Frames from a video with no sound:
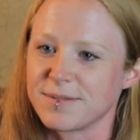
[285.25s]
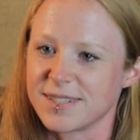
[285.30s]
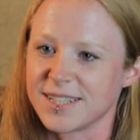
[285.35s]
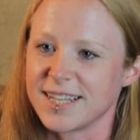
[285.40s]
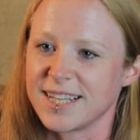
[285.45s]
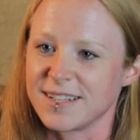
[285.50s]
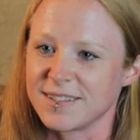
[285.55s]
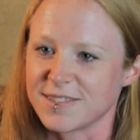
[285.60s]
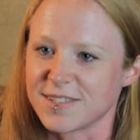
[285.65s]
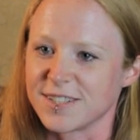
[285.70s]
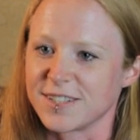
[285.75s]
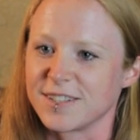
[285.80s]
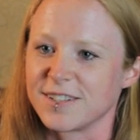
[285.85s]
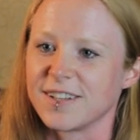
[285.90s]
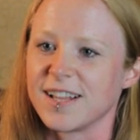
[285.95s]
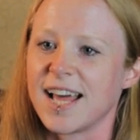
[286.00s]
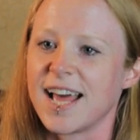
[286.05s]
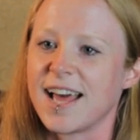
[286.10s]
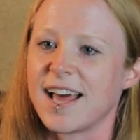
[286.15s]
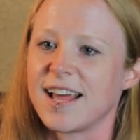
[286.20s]

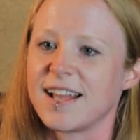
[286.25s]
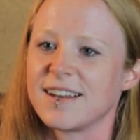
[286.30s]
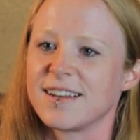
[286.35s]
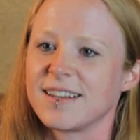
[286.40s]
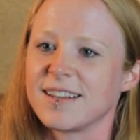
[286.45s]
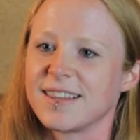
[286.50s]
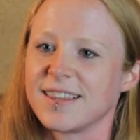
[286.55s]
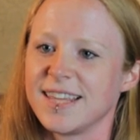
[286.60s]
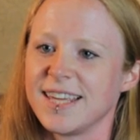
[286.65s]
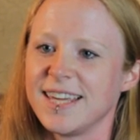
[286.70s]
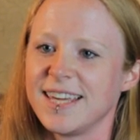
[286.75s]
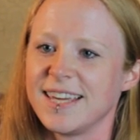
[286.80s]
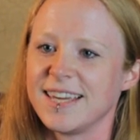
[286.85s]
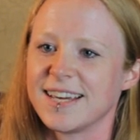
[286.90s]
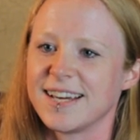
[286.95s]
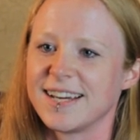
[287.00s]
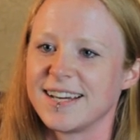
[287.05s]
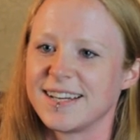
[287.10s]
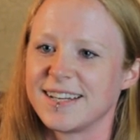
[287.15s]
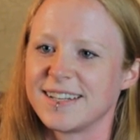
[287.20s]
Insel at the
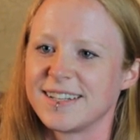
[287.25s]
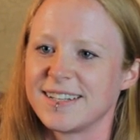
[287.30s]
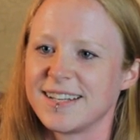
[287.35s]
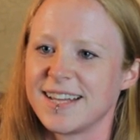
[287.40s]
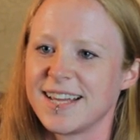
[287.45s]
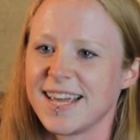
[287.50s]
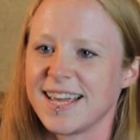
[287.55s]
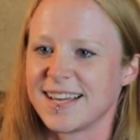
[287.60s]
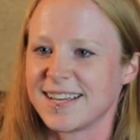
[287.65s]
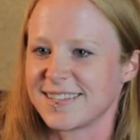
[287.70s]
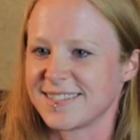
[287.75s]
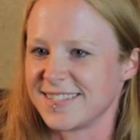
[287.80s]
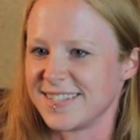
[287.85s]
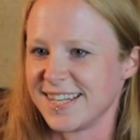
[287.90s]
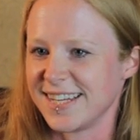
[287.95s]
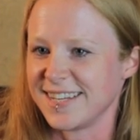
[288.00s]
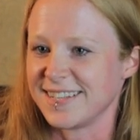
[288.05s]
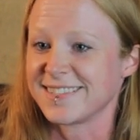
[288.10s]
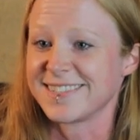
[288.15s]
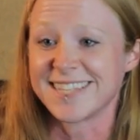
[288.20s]
uh,
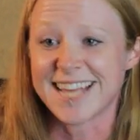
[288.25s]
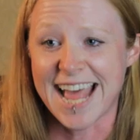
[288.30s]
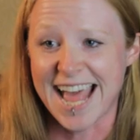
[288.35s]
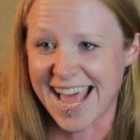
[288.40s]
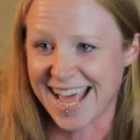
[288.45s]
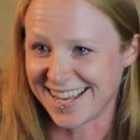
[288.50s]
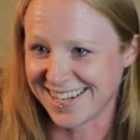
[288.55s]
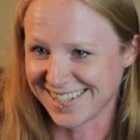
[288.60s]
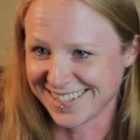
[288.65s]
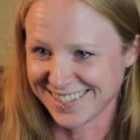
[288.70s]
ASD SAD